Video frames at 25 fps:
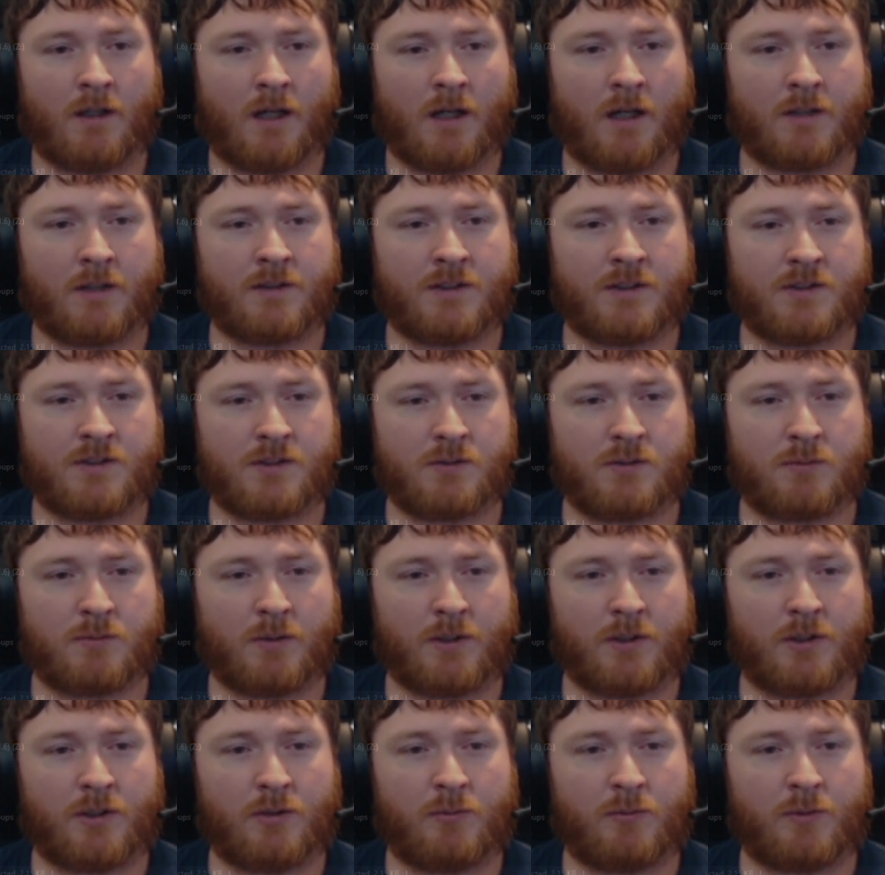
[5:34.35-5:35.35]
this is where
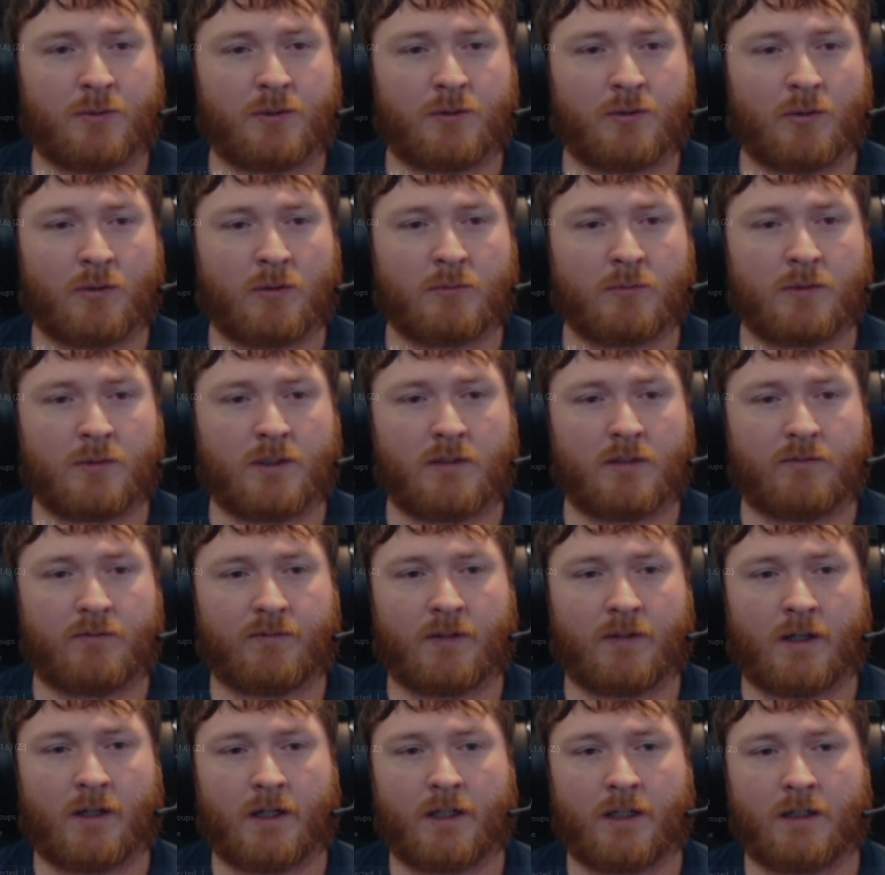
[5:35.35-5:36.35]
you would normally
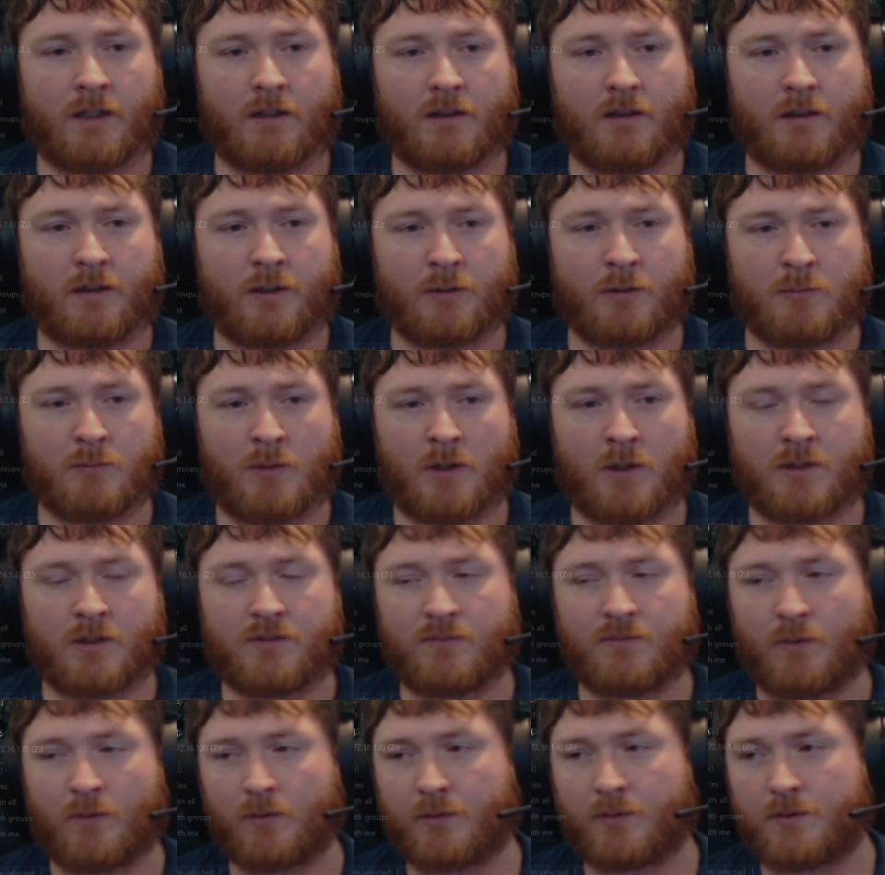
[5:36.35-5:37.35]
find your mods
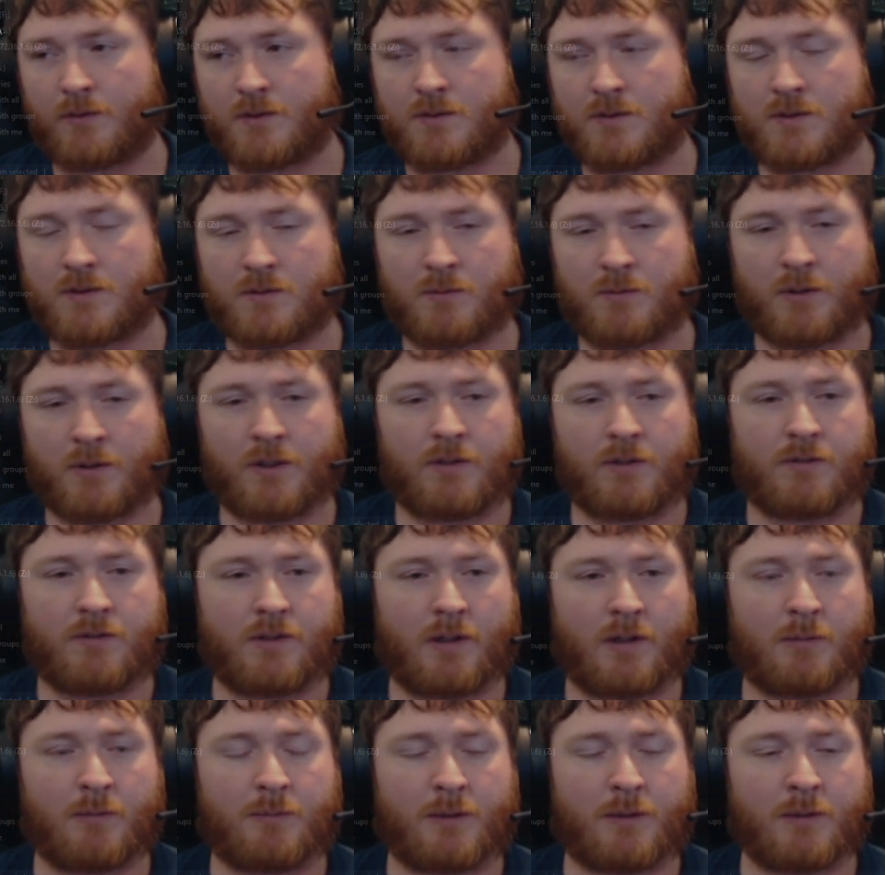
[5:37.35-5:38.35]
folder. This is where you
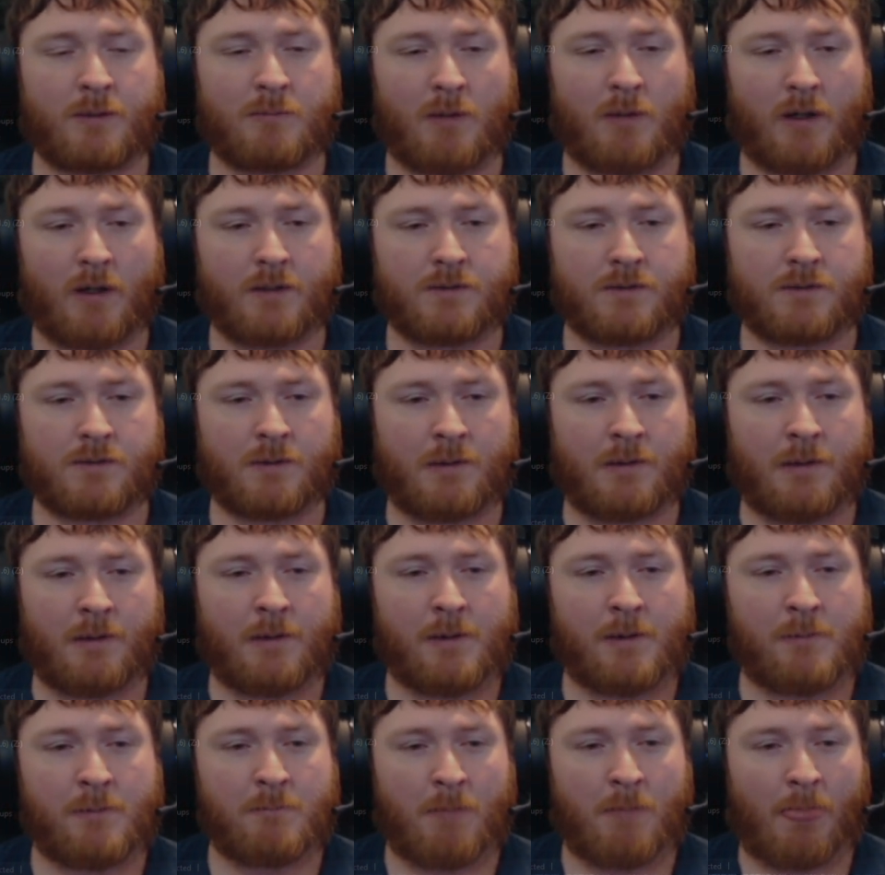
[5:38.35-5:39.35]
dump your mods.
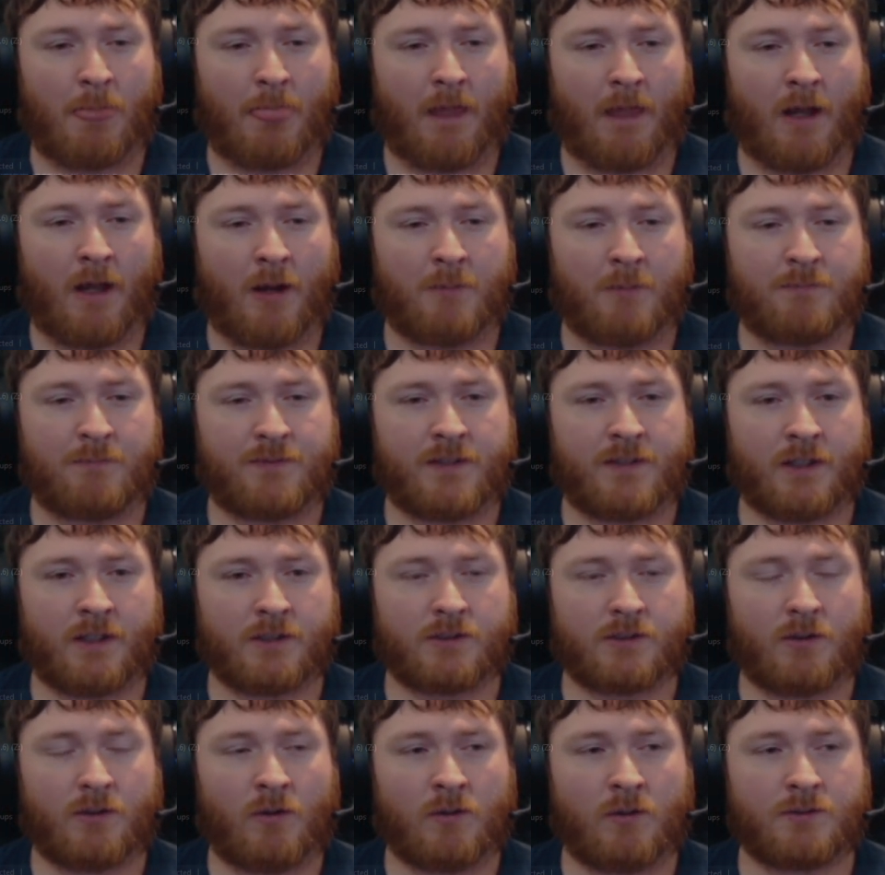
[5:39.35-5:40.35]
There's
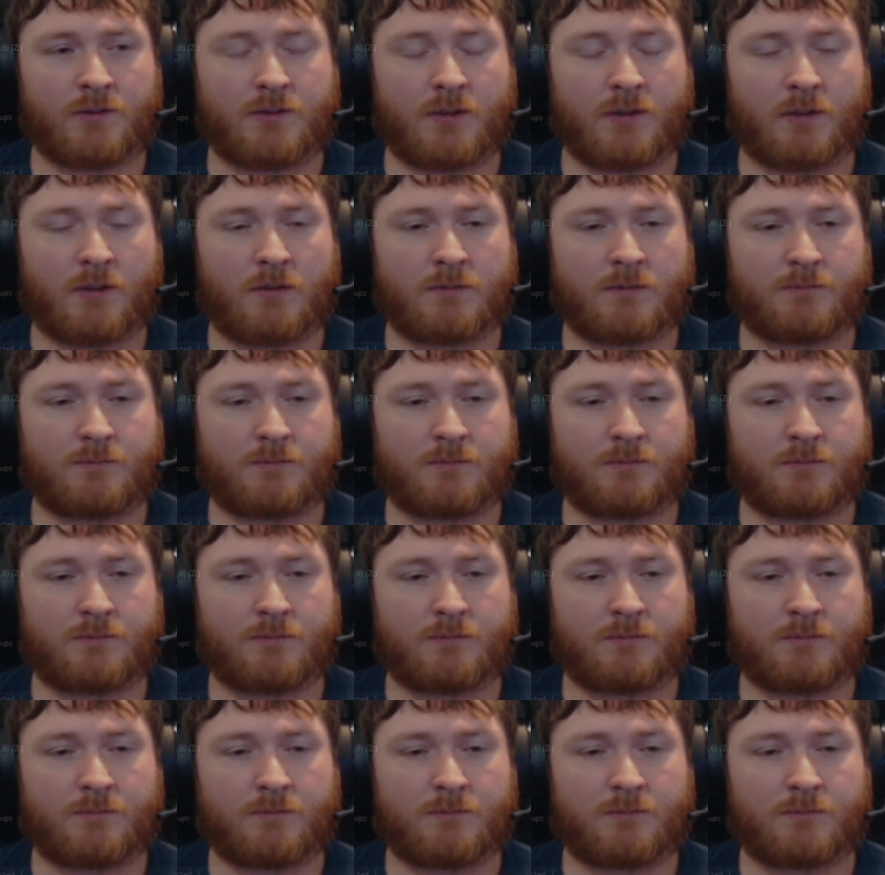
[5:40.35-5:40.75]
also